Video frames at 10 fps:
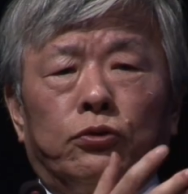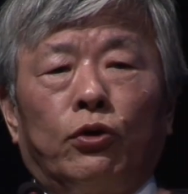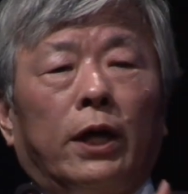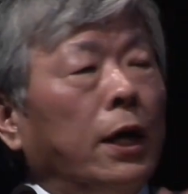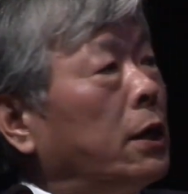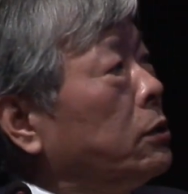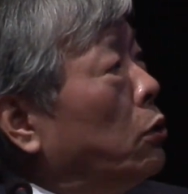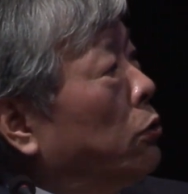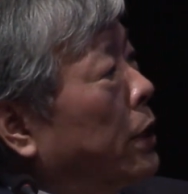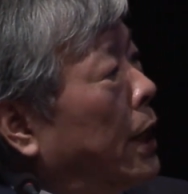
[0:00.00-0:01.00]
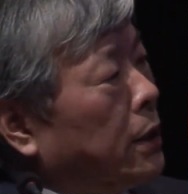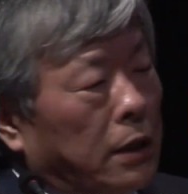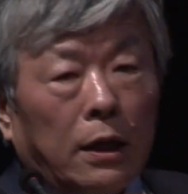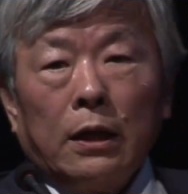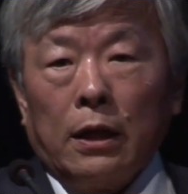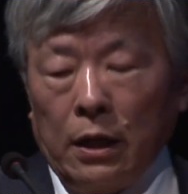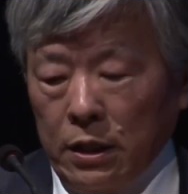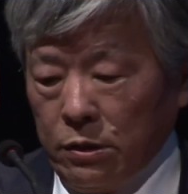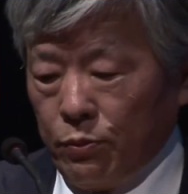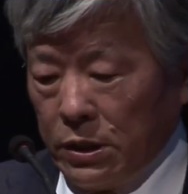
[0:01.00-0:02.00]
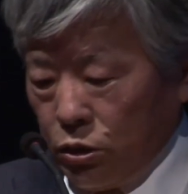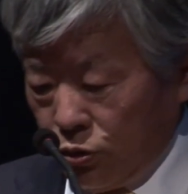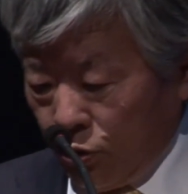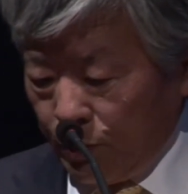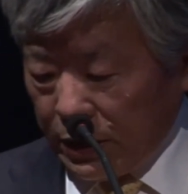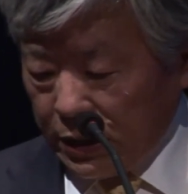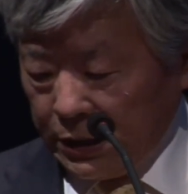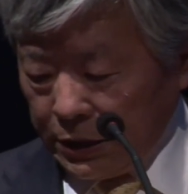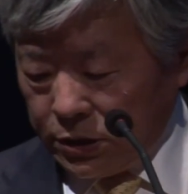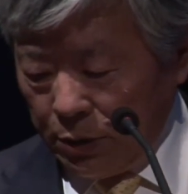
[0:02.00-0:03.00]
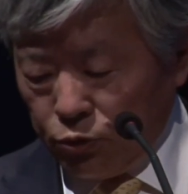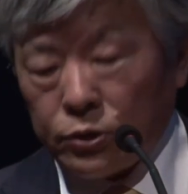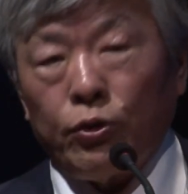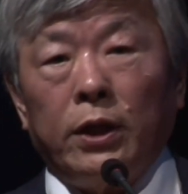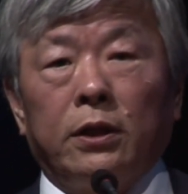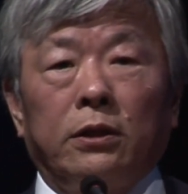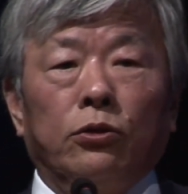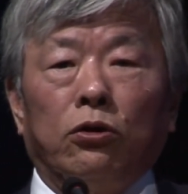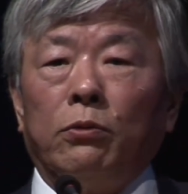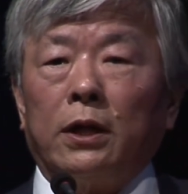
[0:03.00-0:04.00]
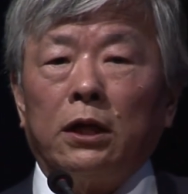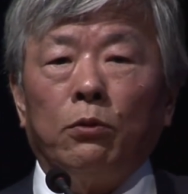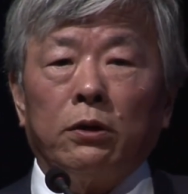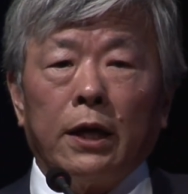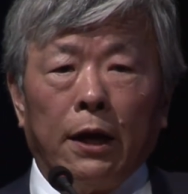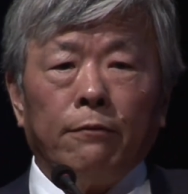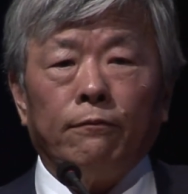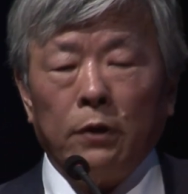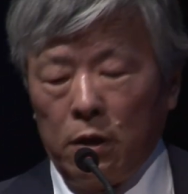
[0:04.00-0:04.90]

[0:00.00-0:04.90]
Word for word: trial, and all that. But just demonstrate that the normal animal can